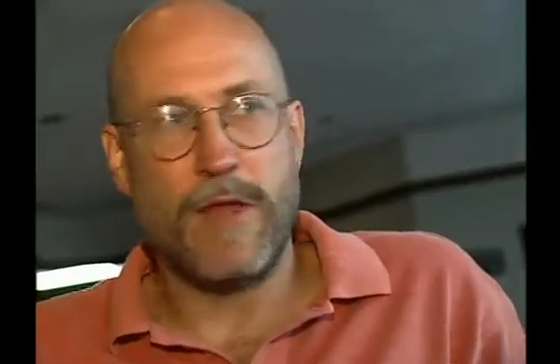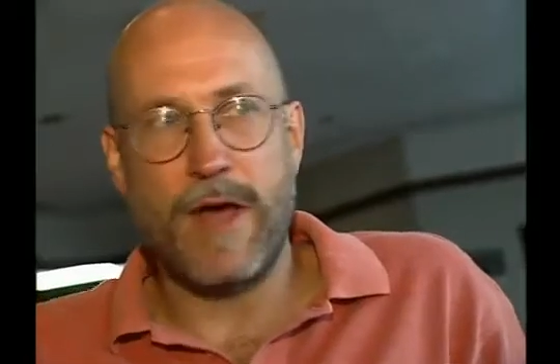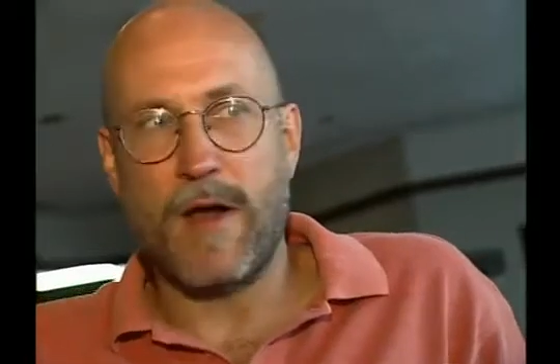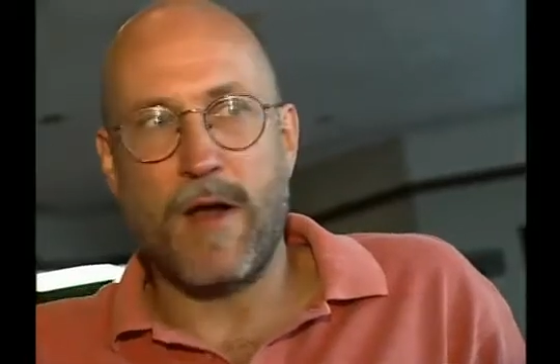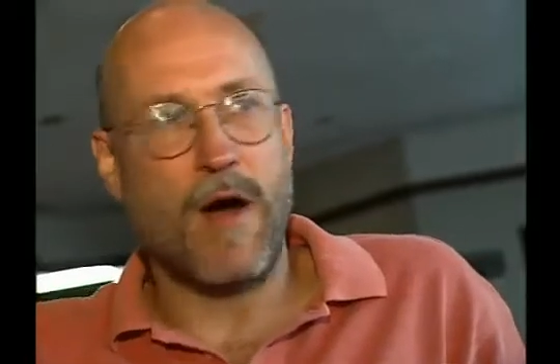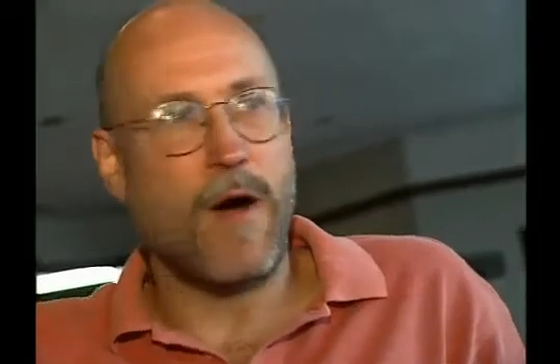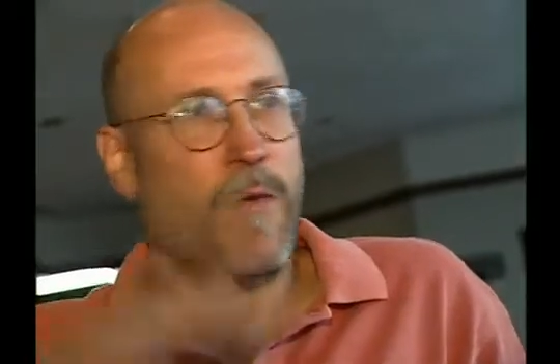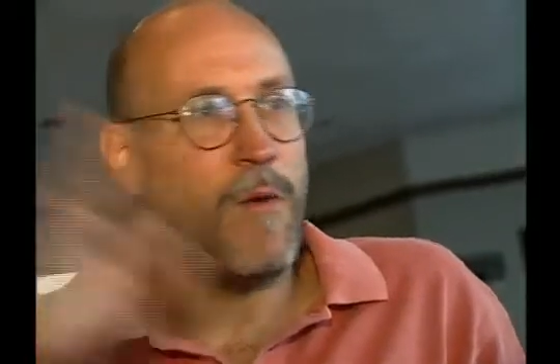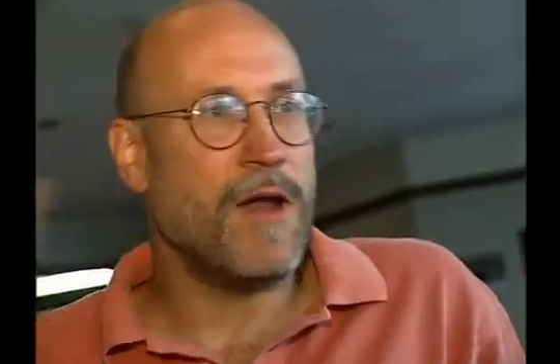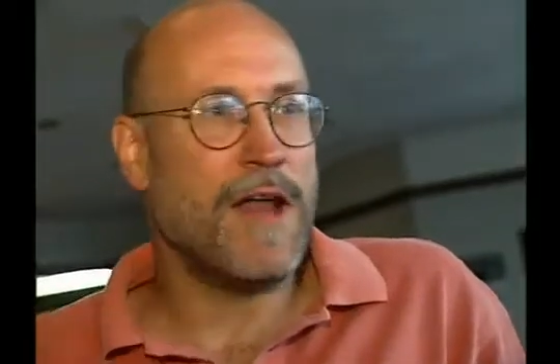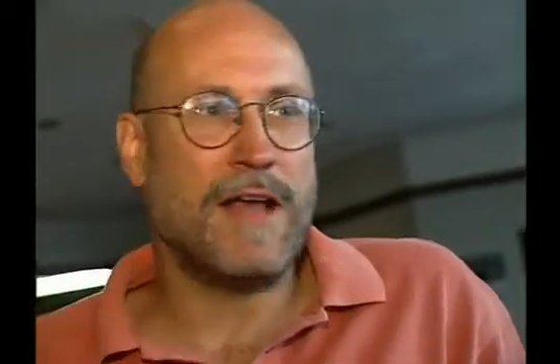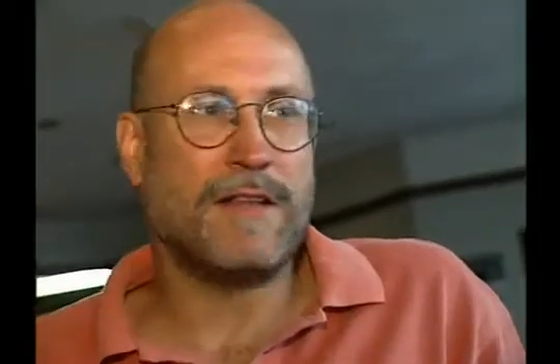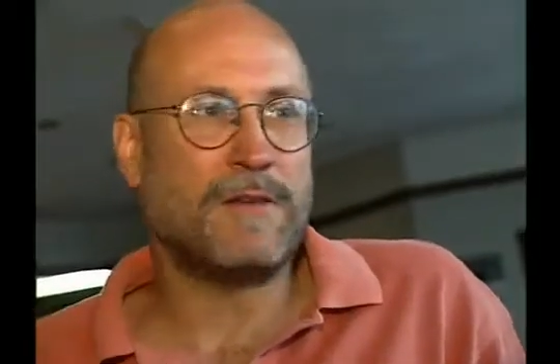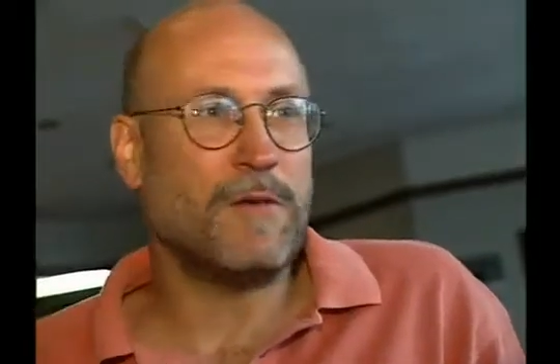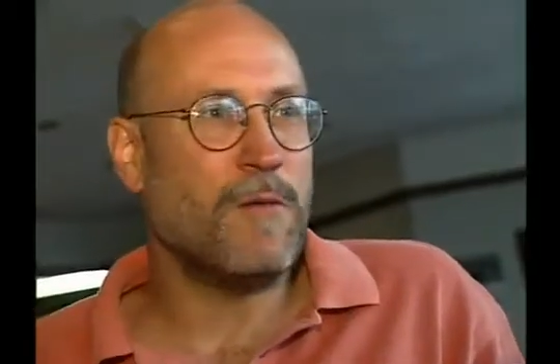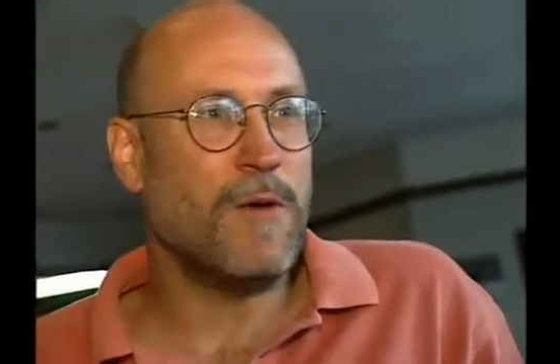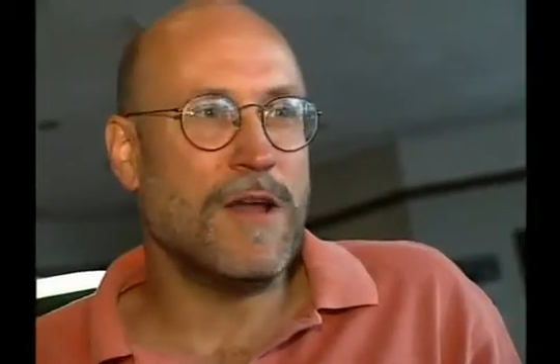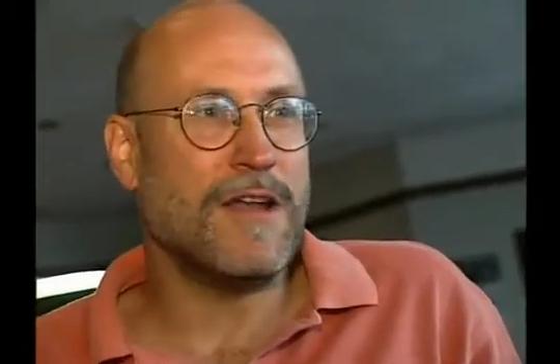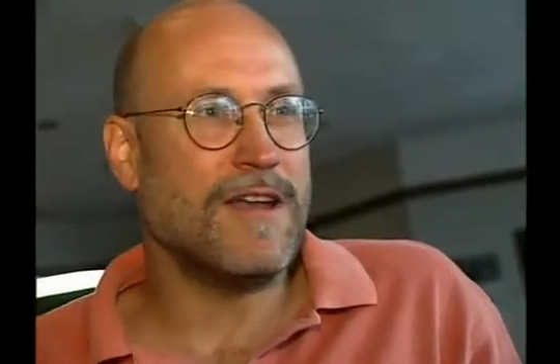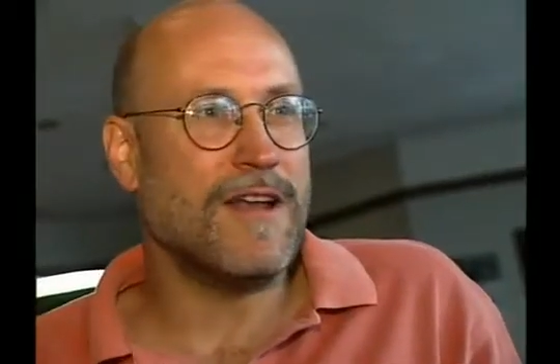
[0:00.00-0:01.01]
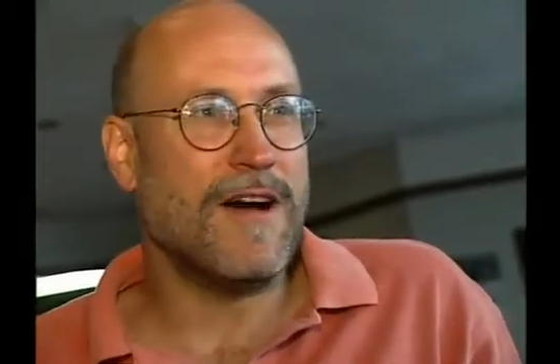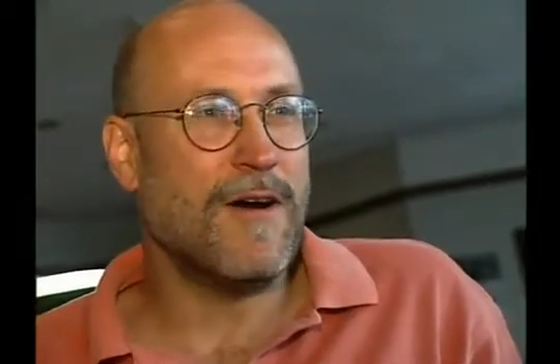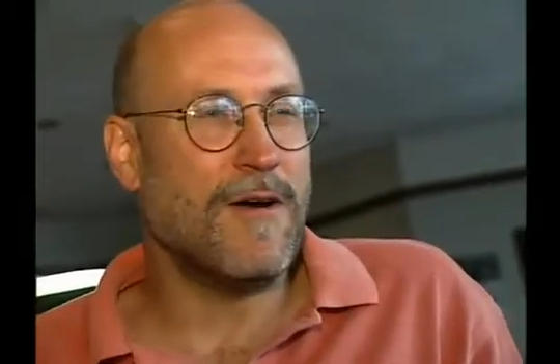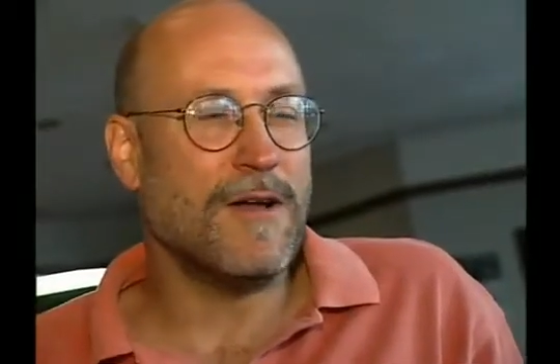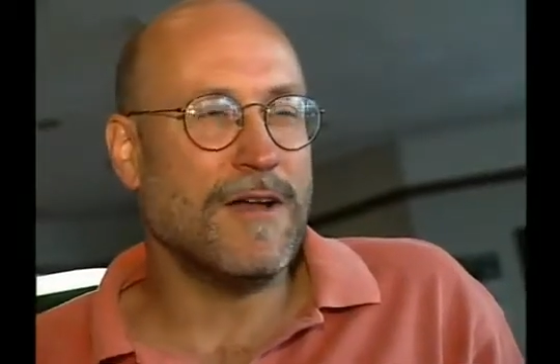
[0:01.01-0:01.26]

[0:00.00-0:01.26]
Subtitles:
that all went out the window.